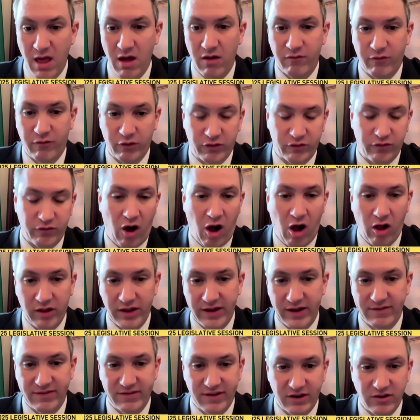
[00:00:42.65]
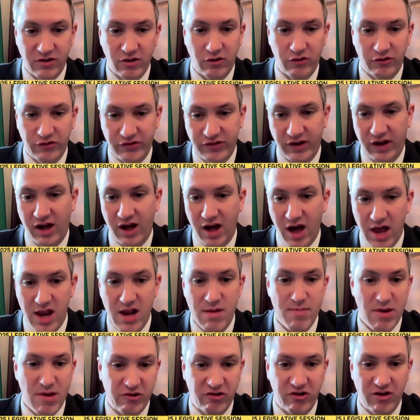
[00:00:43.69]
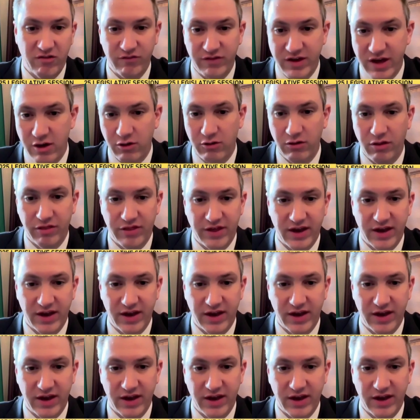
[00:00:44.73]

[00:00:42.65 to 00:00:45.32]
First of all, it signals an admission of guilt